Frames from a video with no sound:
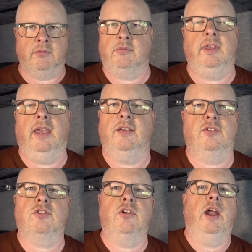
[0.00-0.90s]
Yeah,
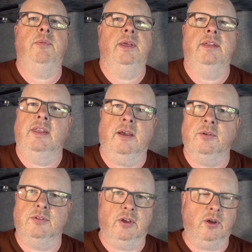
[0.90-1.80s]
scribing, that
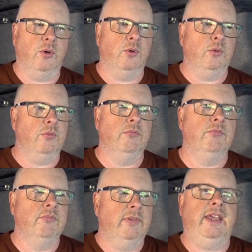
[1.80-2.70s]
was a whole
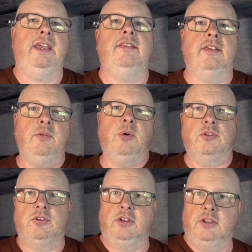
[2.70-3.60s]
easy
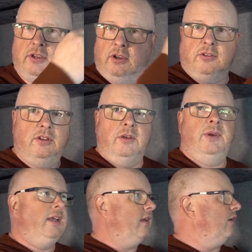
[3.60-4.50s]
once you got to do
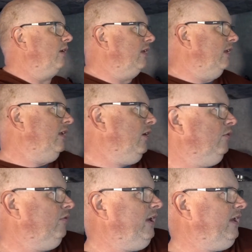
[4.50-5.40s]
it. You know, you did the
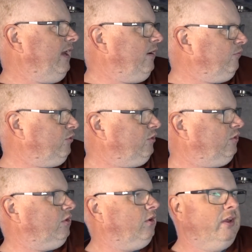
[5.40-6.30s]
old run it down,
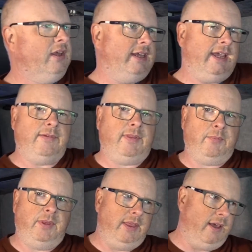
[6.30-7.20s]
yeah, that
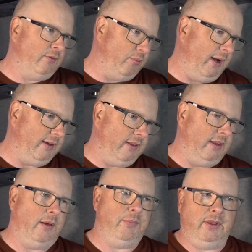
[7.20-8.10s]
bit there's wider than
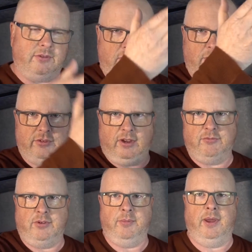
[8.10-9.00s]
that bit, so
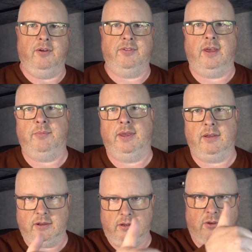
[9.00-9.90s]
chamfer a bit off that bit,
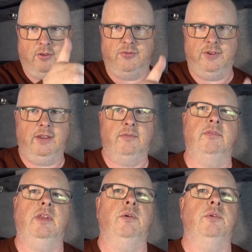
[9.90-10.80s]
it'll all fit.
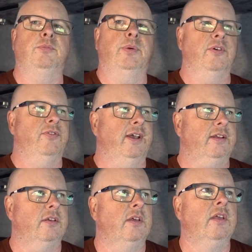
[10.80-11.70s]
That was perfect.